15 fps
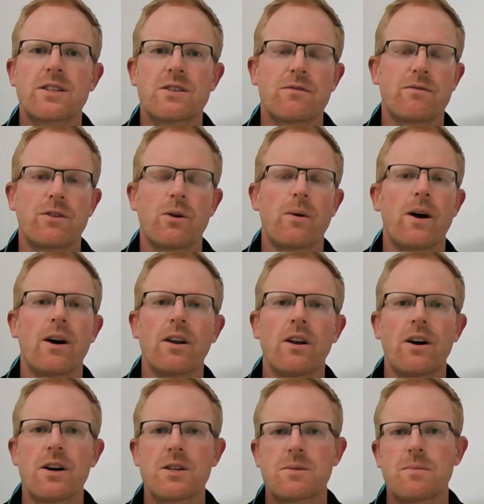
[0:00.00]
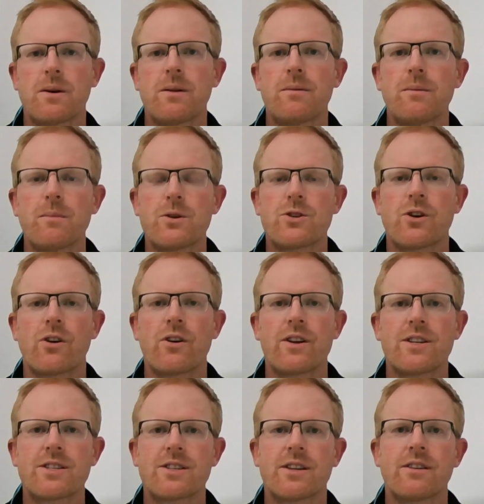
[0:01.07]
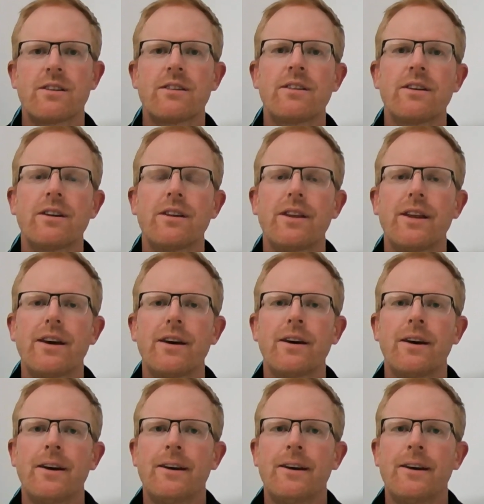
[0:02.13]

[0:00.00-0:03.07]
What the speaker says: There's a few outliers, but the majority sit in there.